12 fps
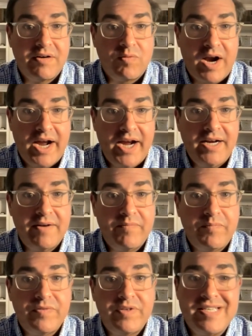right
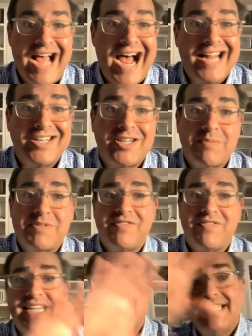not in terms
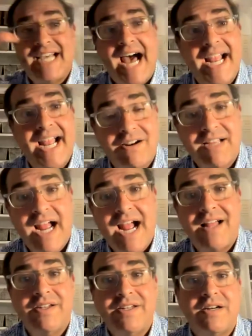of the entire
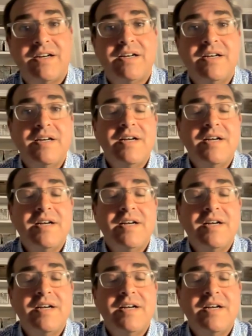calendar